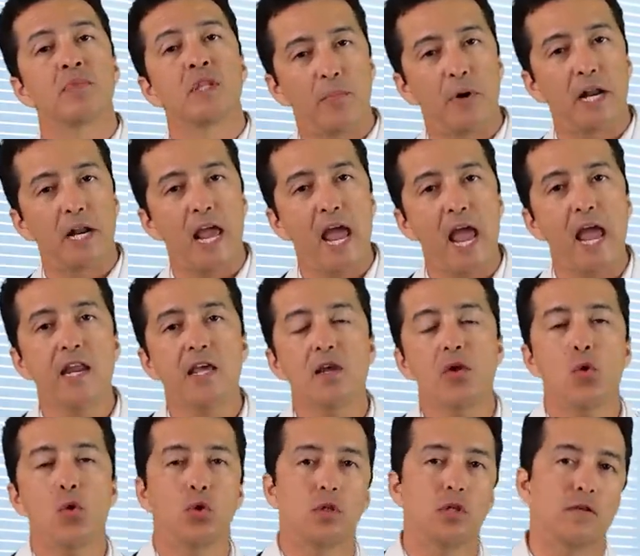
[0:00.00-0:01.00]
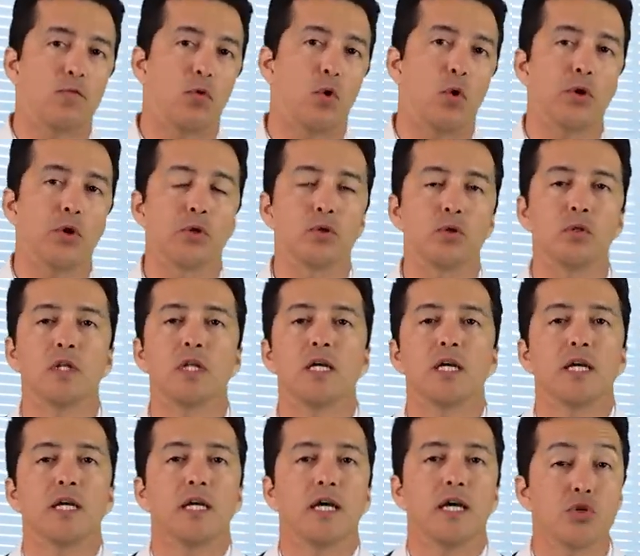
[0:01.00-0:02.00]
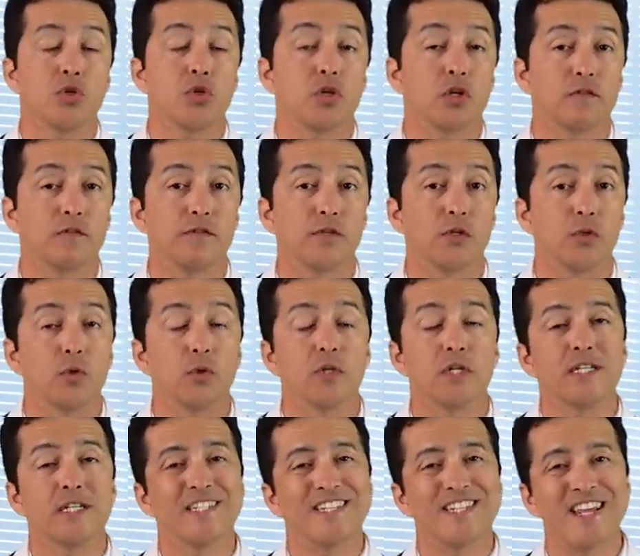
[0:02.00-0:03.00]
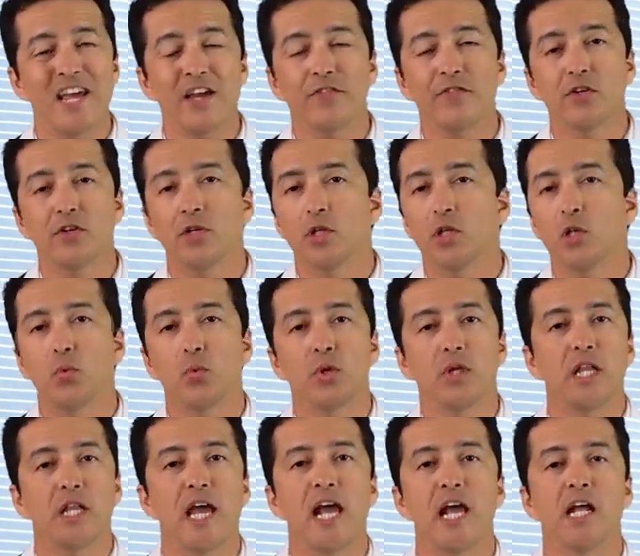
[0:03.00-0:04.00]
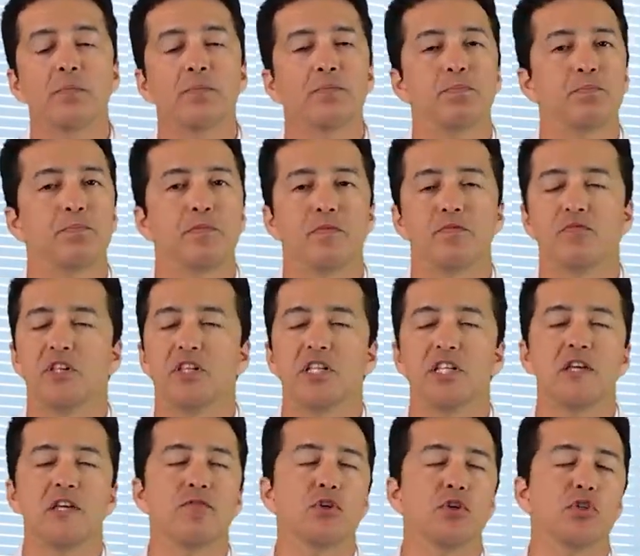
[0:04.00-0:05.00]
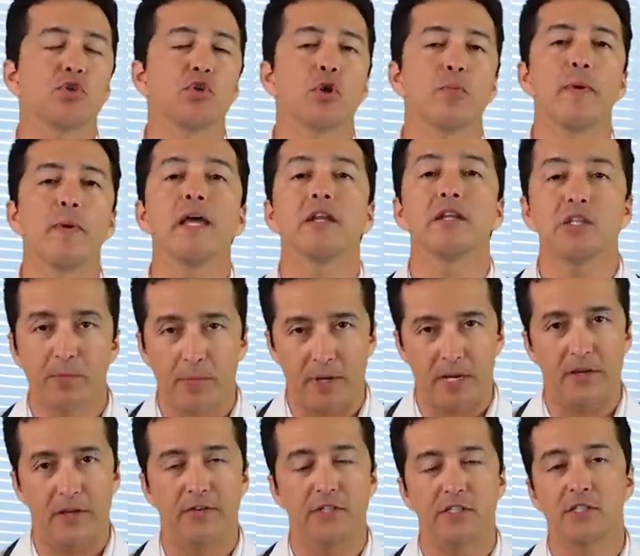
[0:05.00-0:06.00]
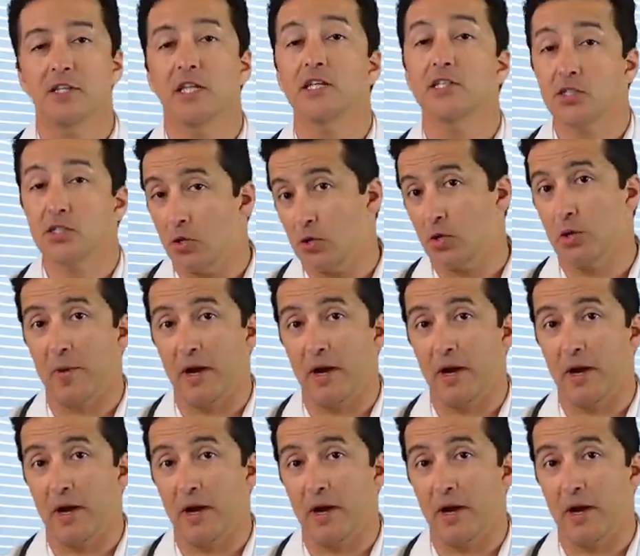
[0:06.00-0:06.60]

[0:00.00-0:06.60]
But adding olive oil to your food definitely will help, will give you tremendous benefits. Let's talk